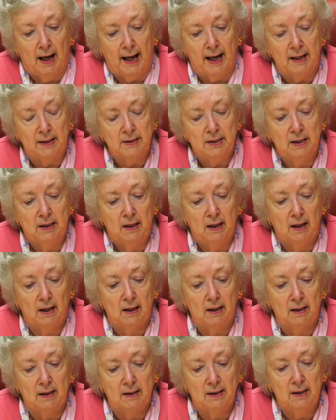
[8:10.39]
And
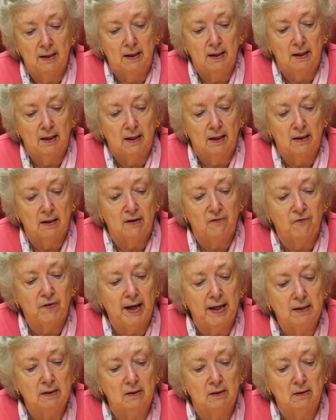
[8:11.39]
the
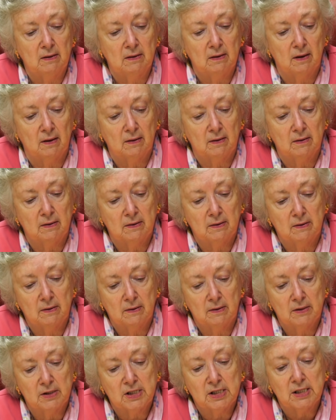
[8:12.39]
final
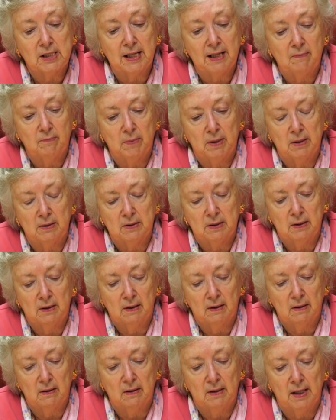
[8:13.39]
statement
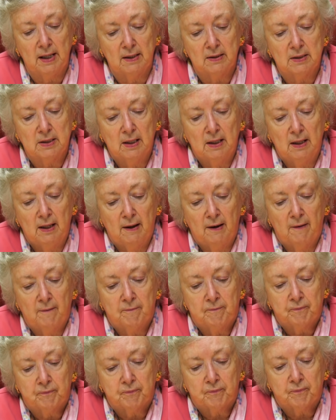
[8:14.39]
that
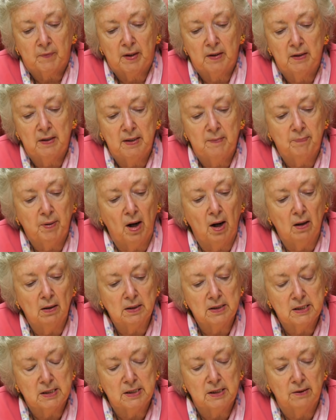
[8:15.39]
the
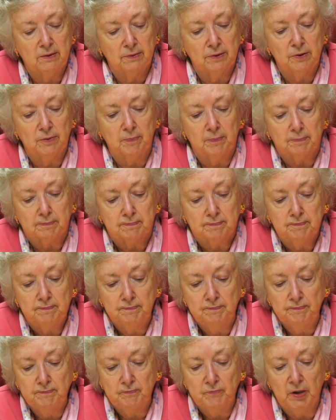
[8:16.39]
policy group
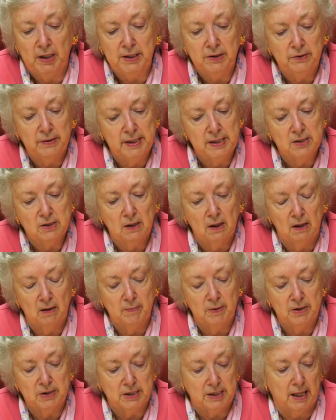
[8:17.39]
in Grays
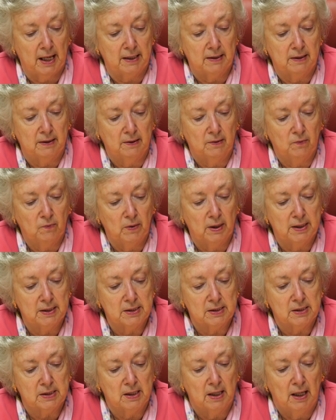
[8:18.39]
Harbor said
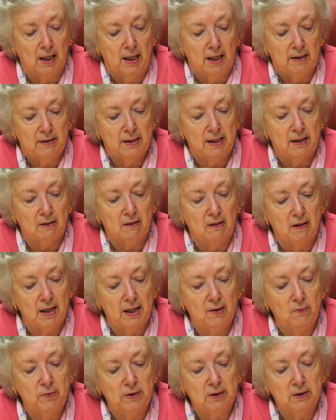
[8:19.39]
was that
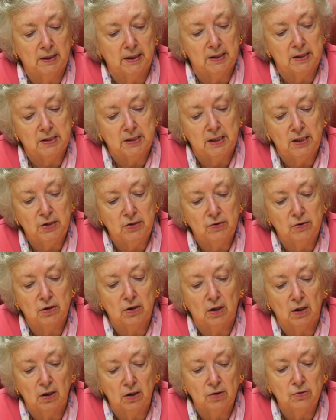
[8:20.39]
they will continue
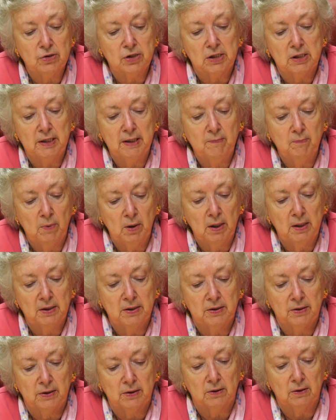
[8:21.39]
to closely
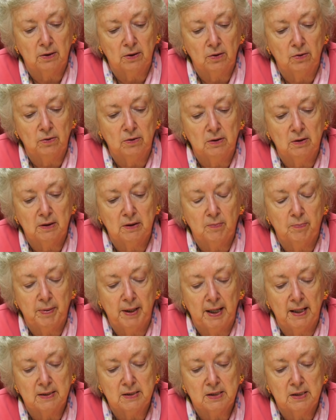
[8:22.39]
monitor local
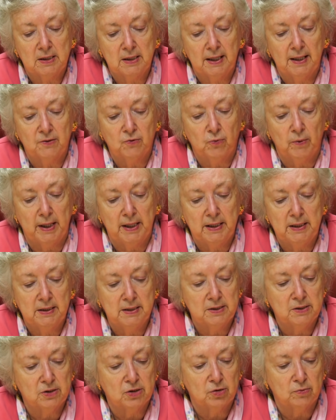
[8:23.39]
capacity and
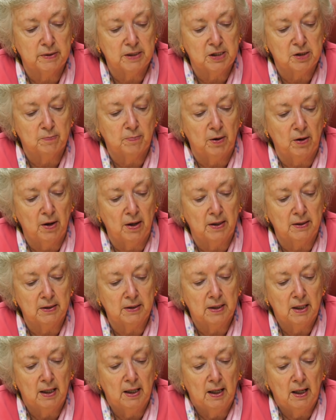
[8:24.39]
readiness to respond